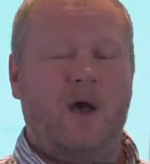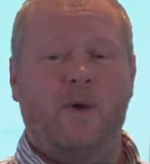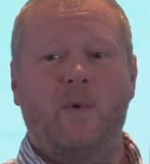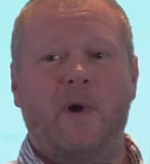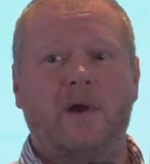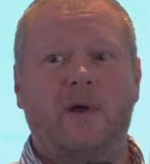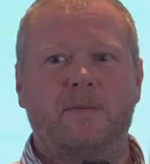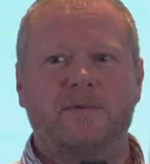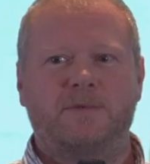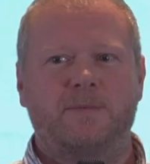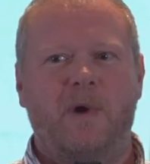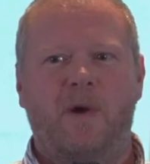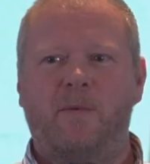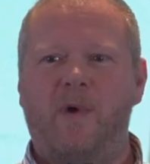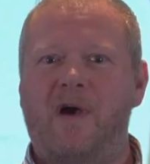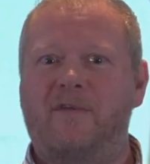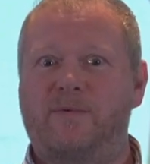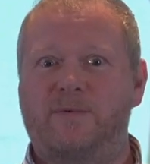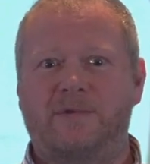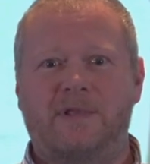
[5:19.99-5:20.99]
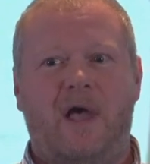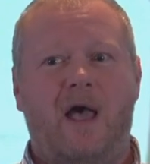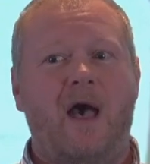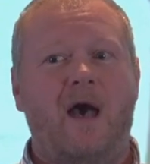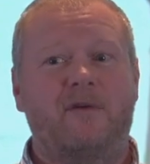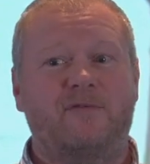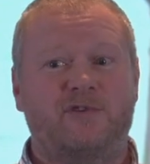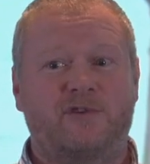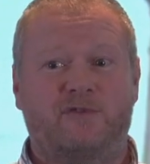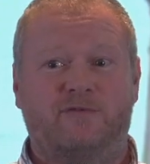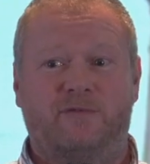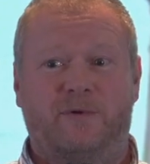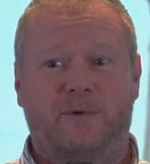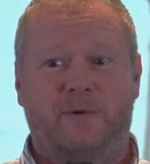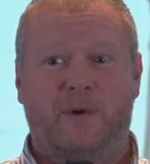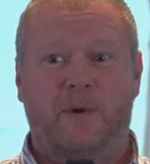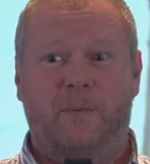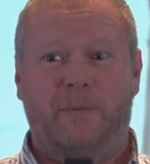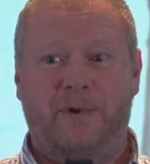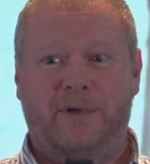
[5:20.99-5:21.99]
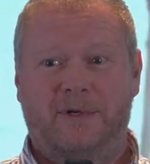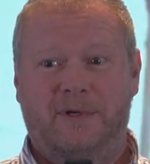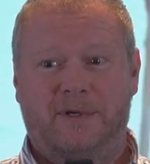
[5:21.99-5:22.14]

I went home to my wife, I was like, I've screwed up.